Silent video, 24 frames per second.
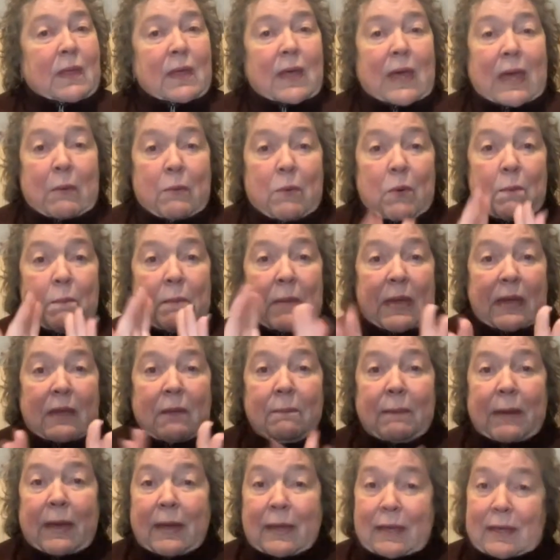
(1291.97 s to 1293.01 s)
I won't make
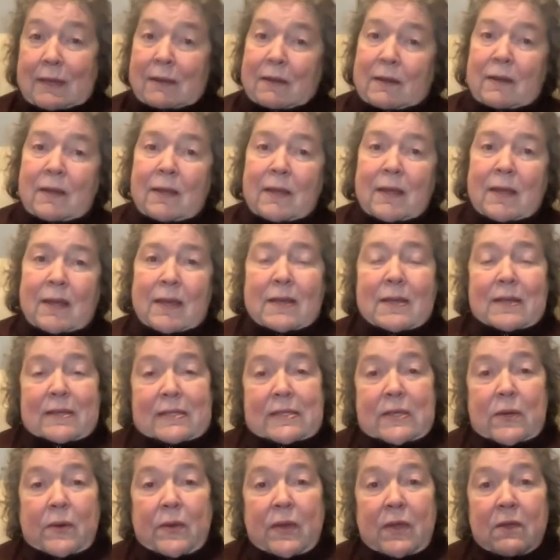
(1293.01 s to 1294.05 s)
it back in.
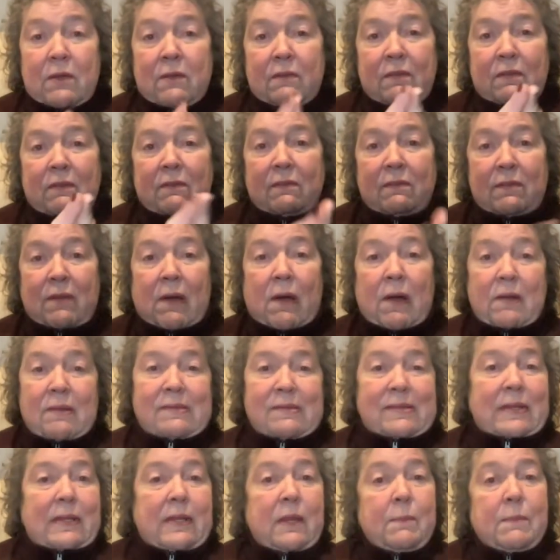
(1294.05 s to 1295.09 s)
So here's a song,
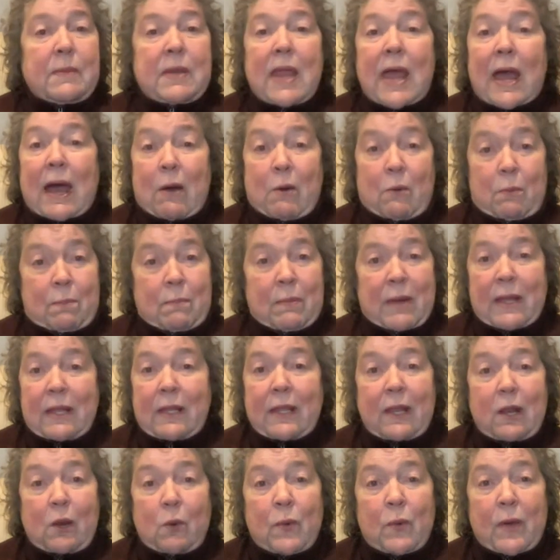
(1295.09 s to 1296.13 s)
Sleep Now, My
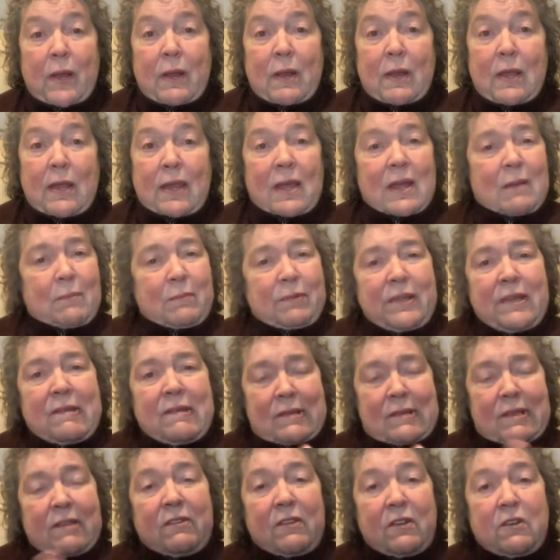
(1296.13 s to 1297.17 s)
Little One.
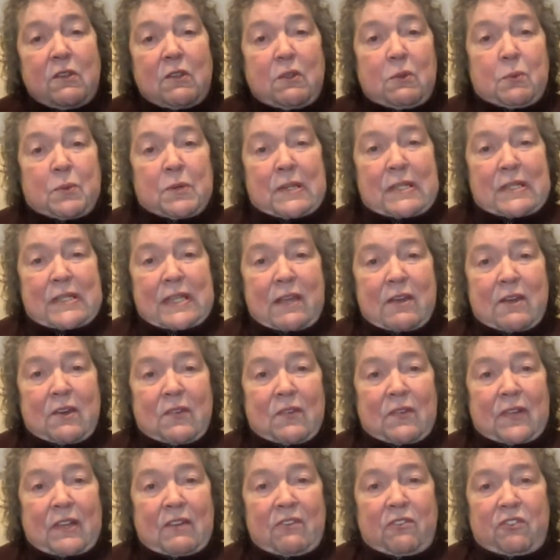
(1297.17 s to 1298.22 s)
Please listen to the words
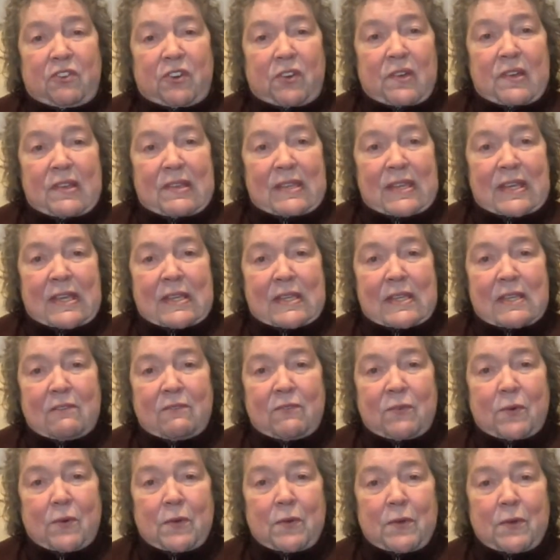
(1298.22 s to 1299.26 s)
carefully as Jerry sings this
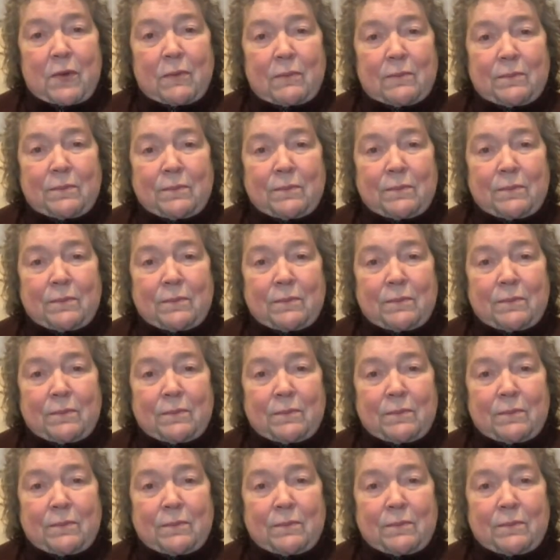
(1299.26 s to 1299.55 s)
for you.